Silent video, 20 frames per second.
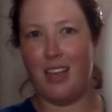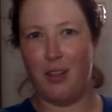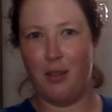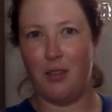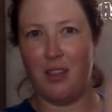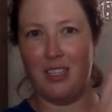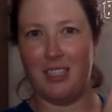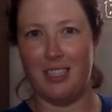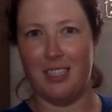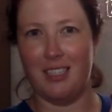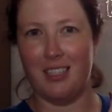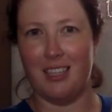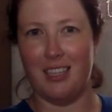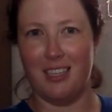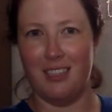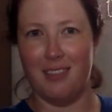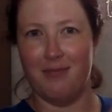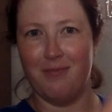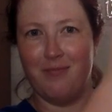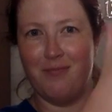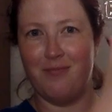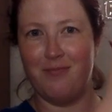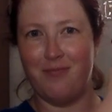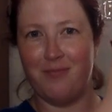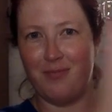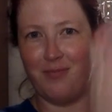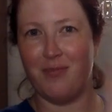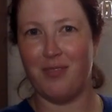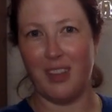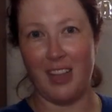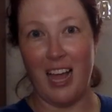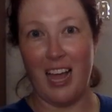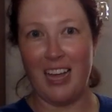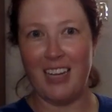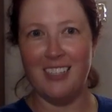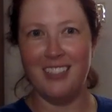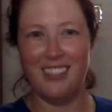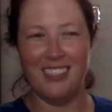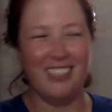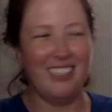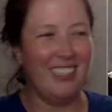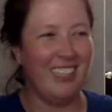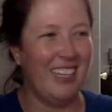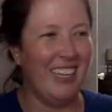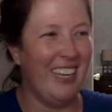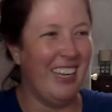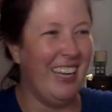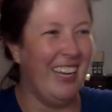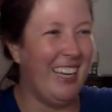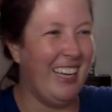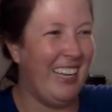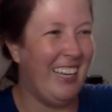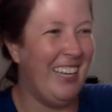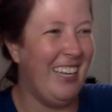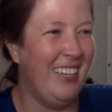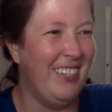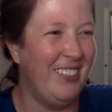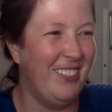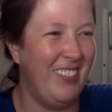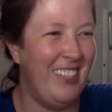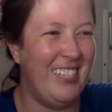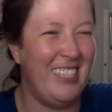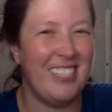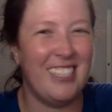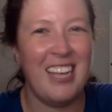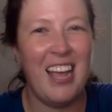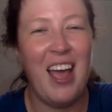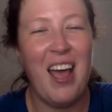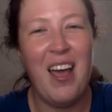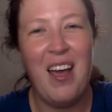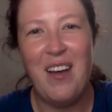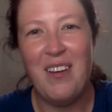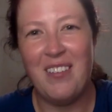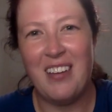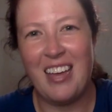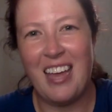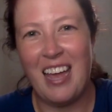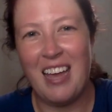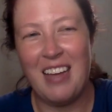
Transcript: This is the light. Which is, we